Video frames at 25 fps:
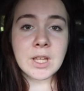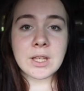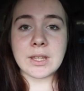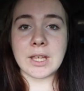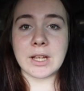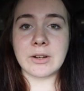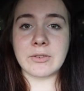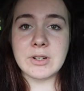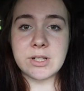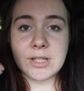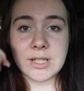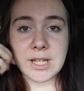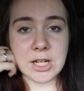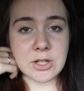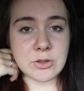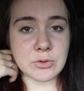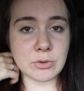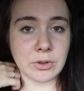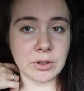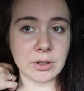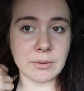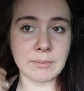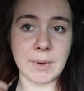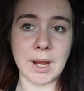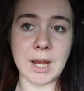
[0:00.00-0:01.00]
they
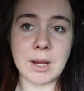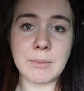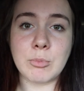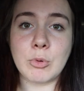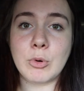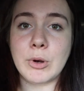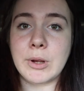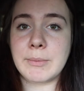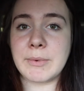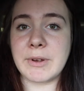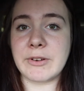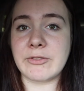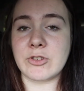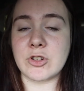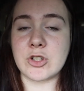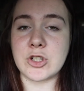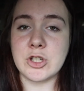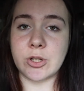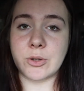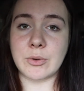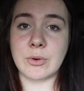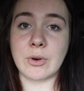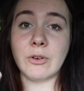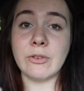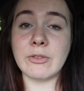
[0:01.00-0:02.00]
rescheduled my appointment for
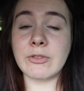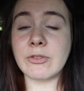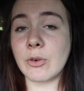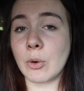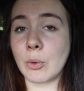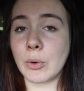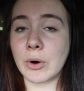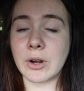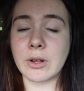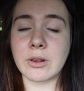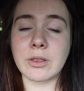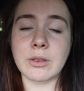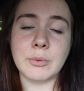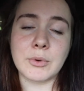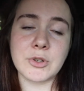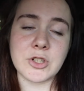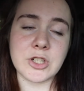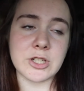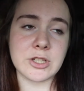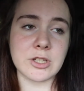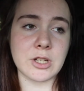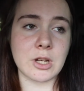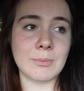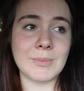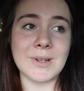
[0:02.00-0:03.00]
June 4th, which
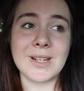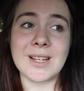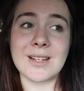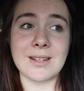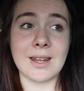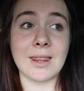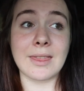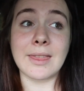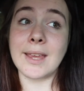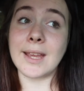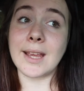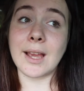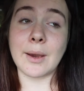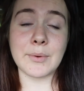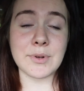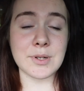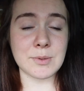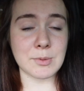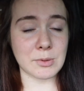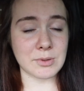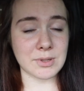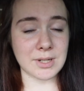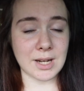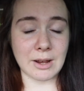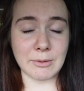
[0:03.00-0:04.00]
is good because I think I was
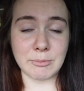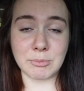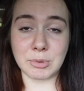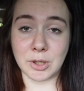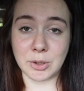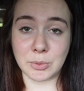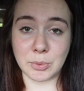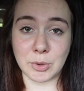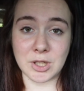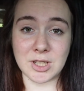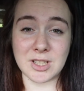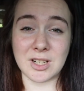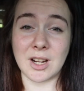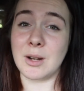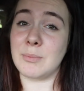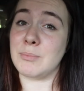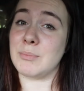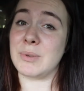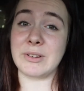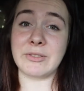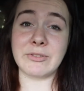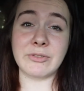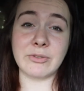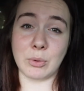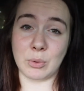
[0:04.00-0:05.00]
supposed to have blood work done
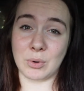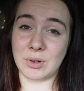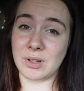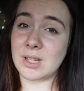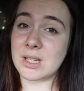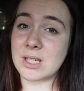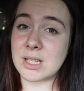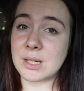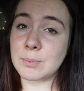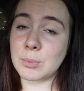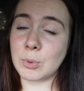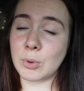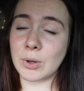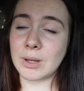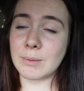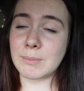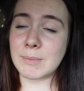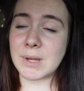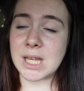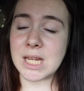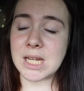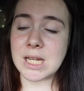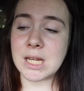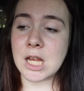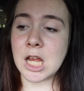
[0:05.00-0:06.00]
before this
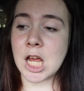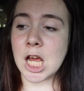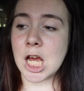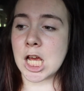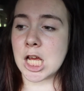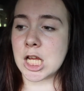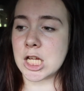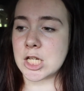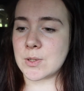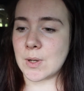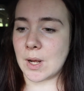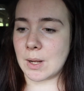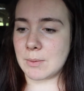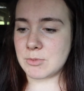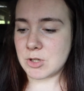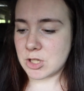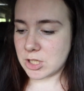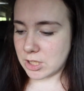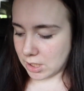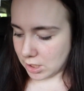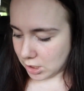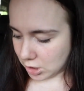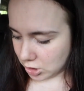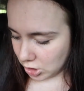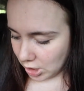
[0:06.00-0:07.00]
appointment. So I'm
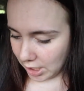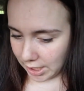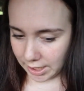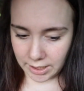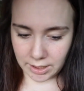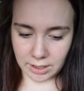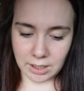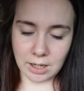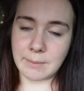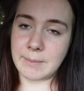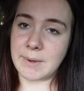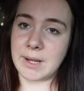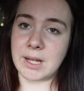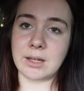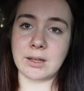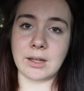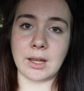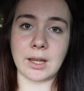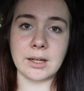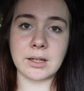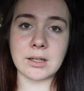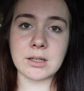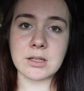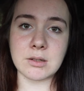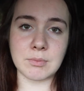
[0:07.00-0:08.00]
just going to try and come in
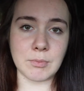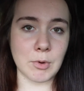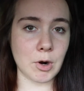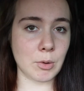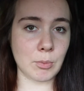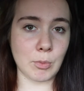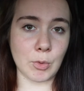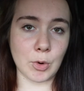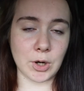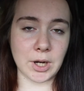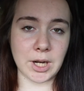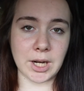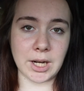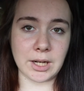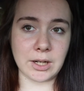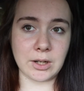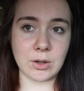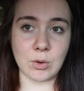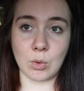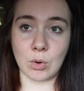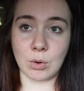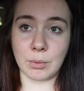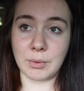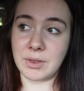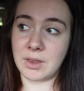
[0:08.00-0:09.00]
like tomorrow morning
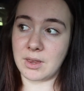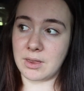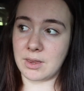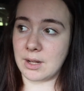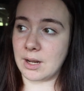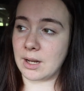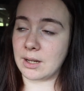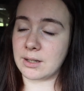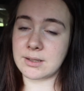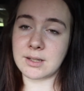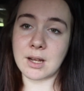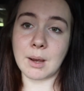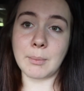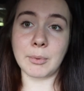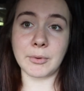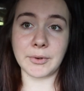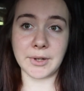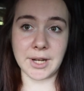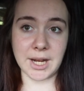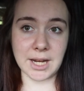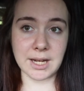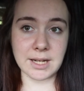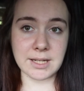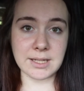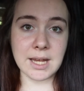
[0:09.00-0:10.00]
or within the next couple
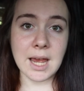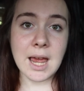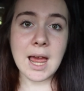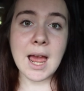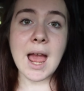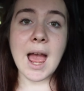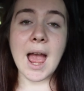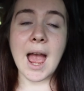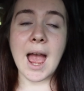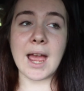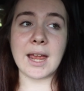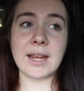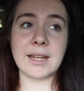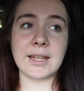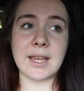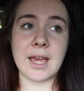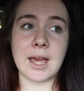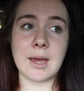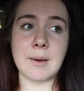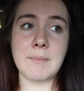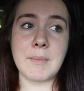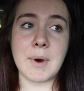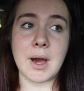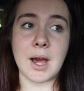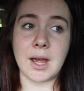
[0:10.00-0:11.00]
days and
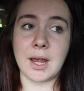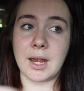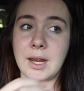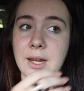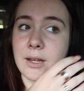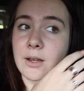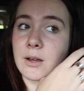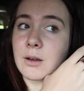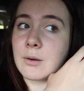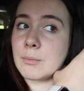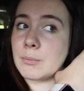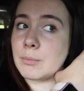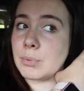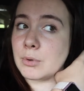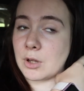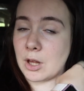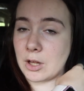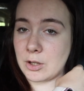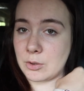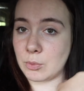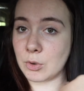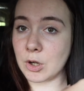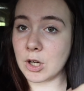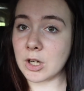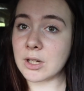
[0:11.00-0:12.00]
get my
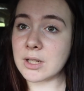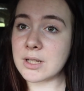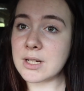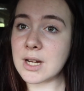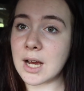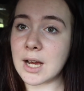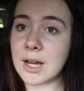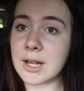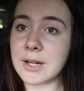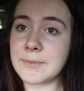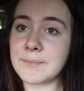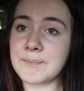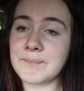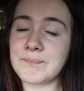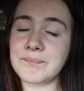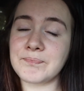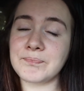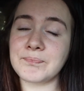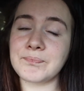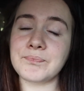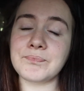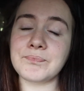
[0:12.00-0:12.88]
blood work done.